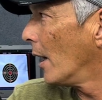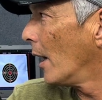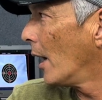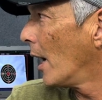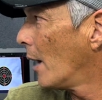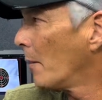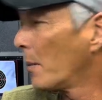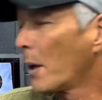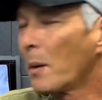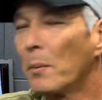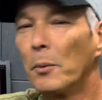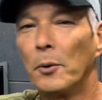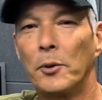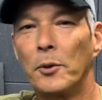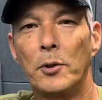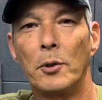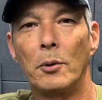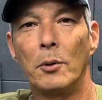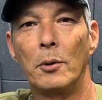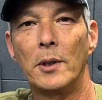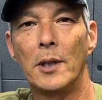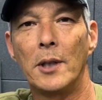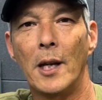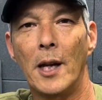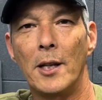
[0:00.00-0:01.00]
I'm able
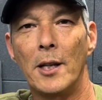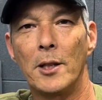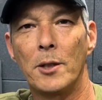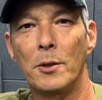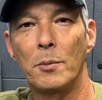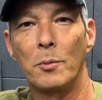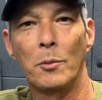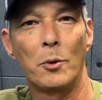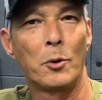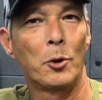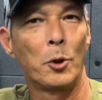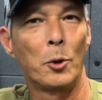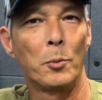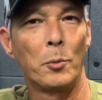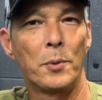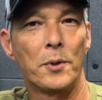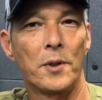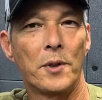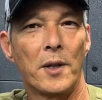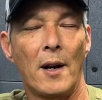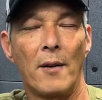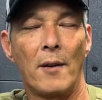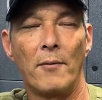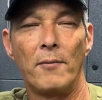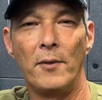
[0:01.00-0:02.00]
to attain some groups
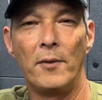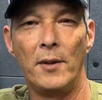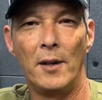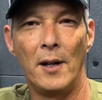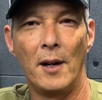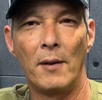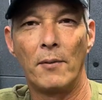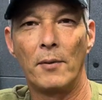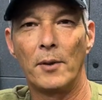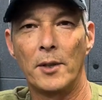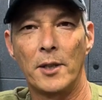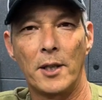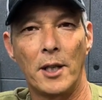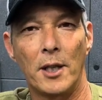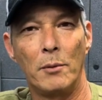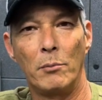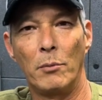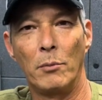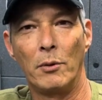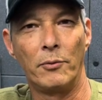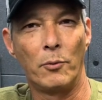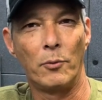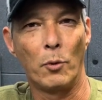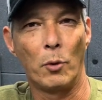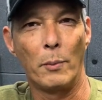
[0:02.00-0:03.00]
that I've never seen
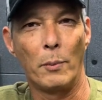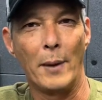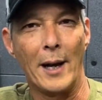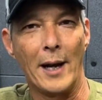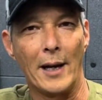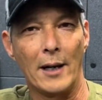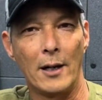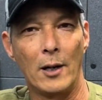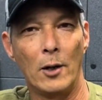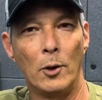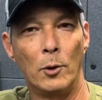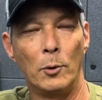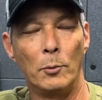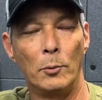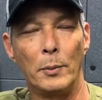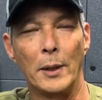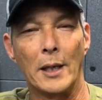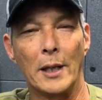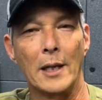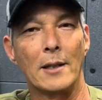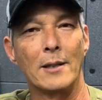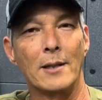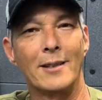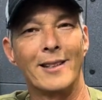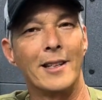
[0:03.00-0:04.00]
before back home
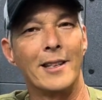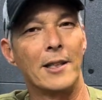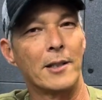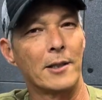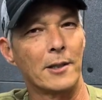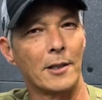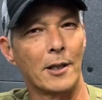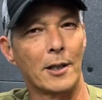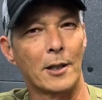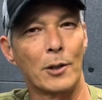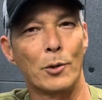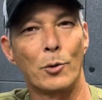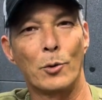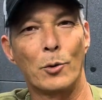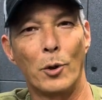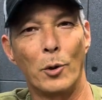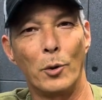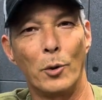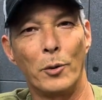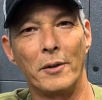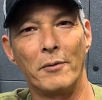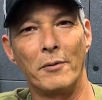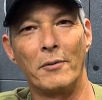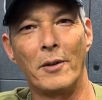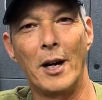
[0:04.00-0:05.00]
because it isn't a
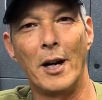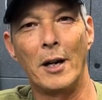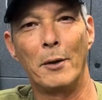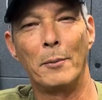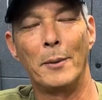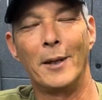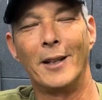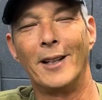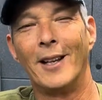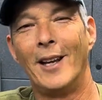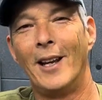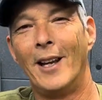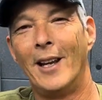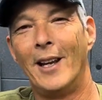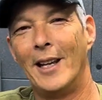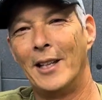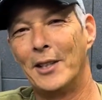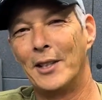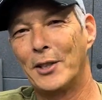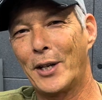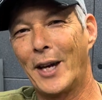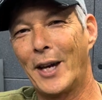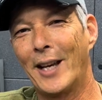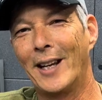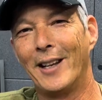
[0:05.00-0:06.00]
controlled environment.
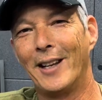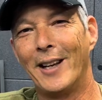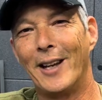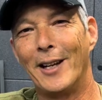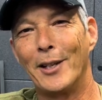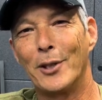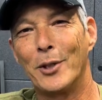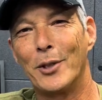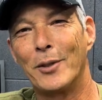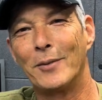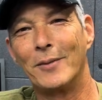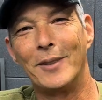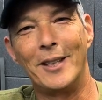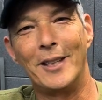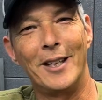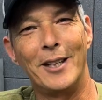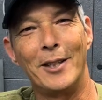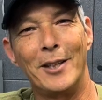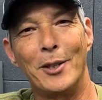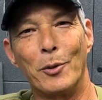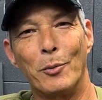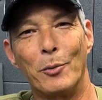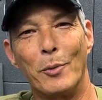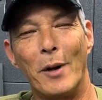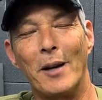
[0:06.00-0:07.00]
It's kind of like
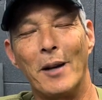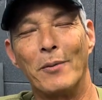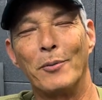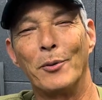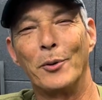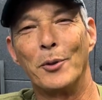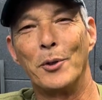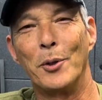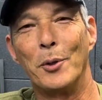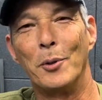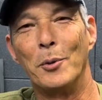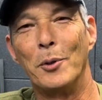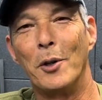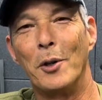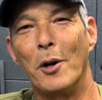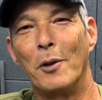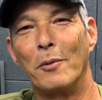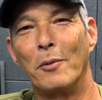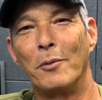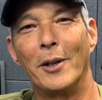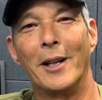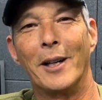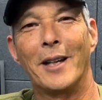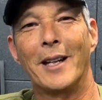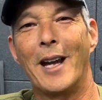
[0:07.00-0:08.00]
getting your rifle tuned
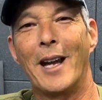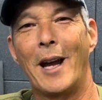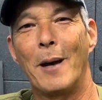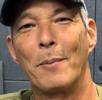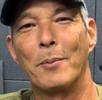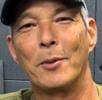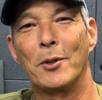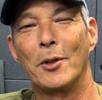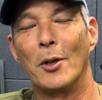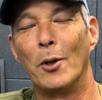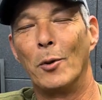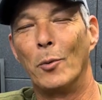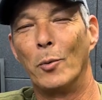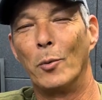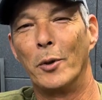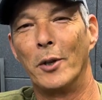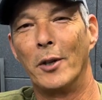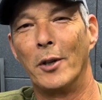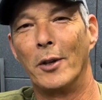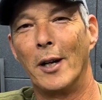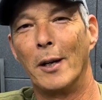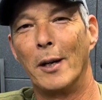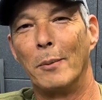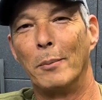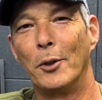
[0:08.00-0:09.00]
over at Capstone where
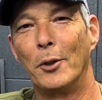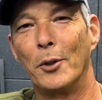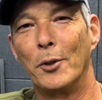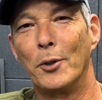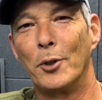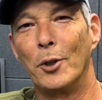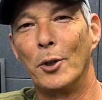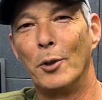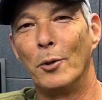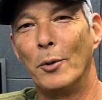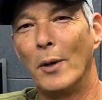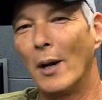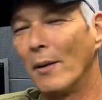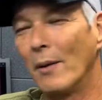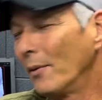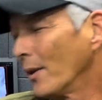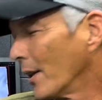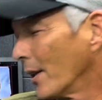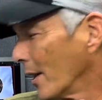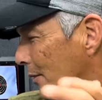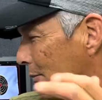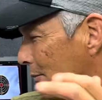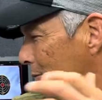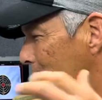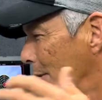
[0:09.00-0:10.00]
you're able to shoot
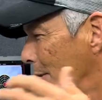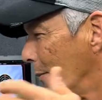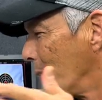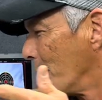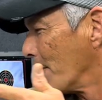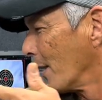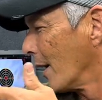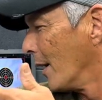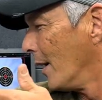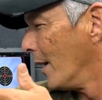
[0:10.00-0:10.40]
everything from